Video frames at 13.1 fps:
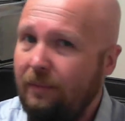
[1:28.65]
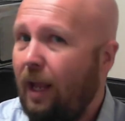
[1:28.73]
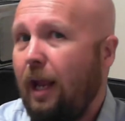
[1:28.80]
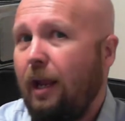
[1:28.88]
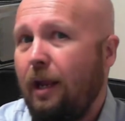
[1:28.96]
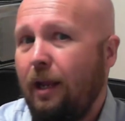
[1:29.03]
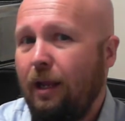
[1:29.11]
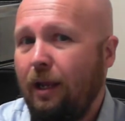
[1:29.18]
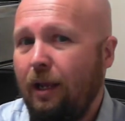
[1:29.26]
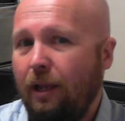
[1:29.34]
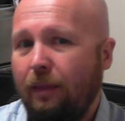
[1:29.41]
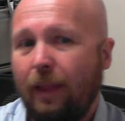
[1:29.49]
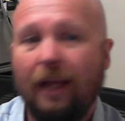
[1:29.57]

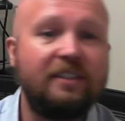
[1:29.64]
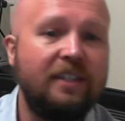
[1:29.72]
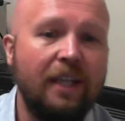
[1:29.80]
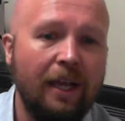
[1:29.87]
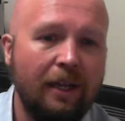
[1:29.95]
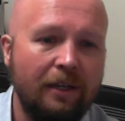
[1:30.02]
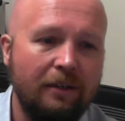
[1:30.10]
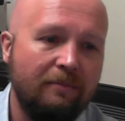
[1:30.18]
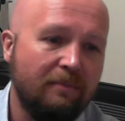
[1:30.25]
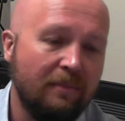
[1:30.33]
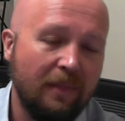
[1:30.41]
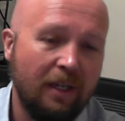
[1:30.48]
and that's the end